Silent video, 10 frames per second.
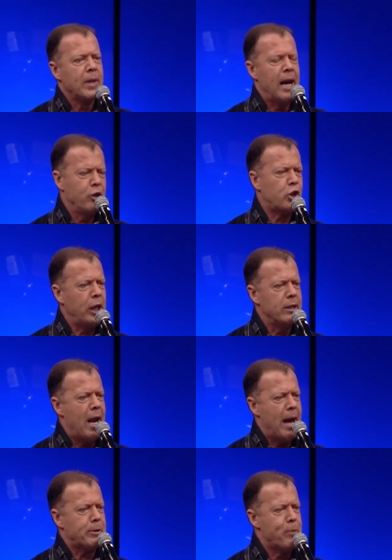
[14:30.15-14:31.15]
Have you seen the
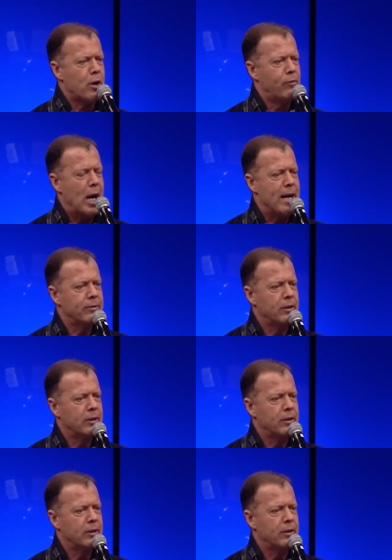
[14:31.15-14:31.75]
Lamb's book of life?